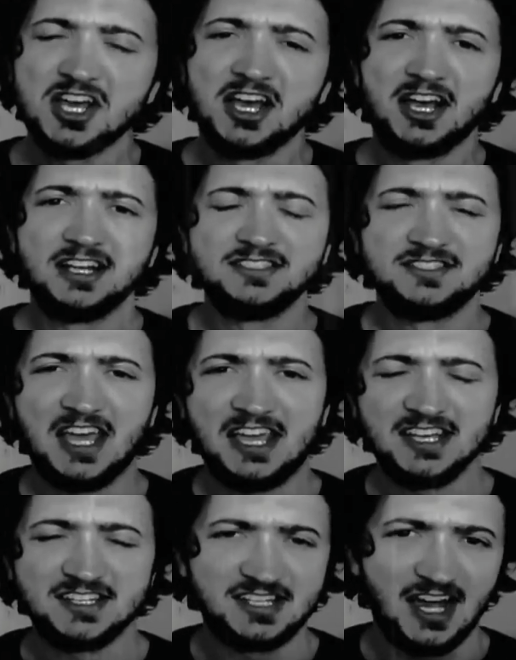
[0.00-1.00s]
And they
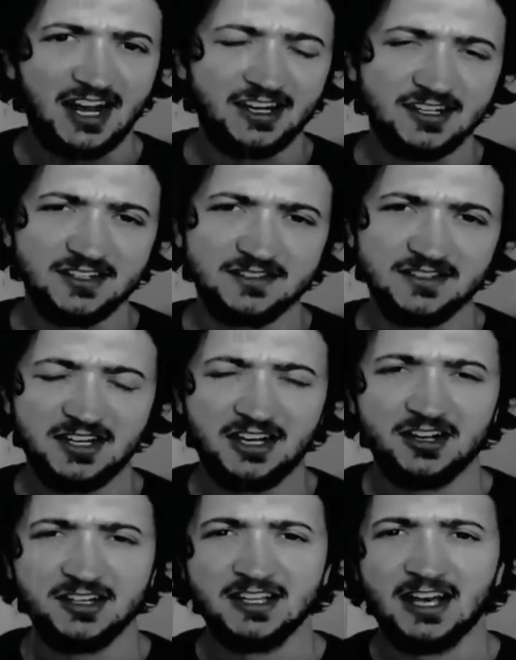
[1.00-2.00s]
get tired of
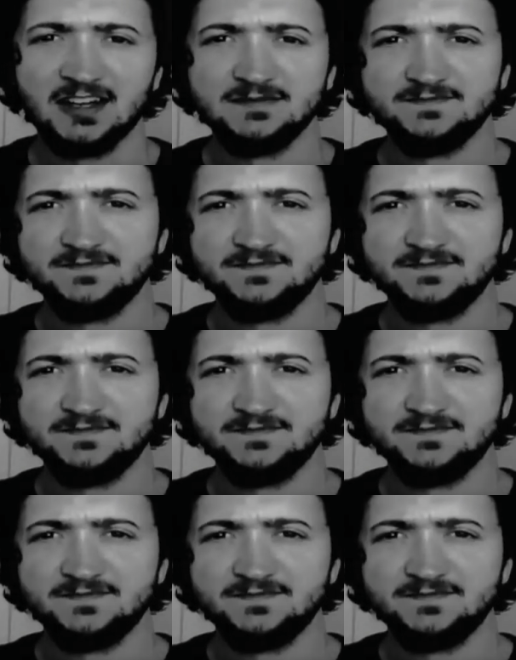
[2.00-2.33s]
hearing that.